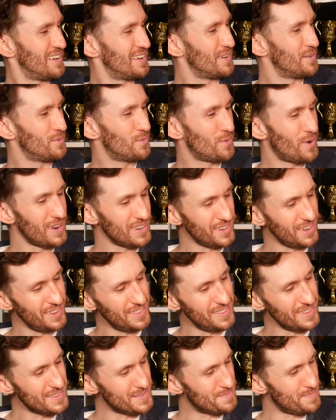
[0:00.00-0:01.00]
What
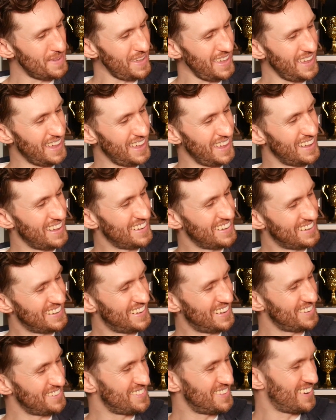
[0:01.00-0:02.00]
could this be?
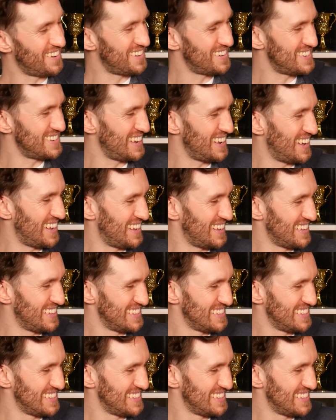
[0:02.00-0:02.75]
I have no idea.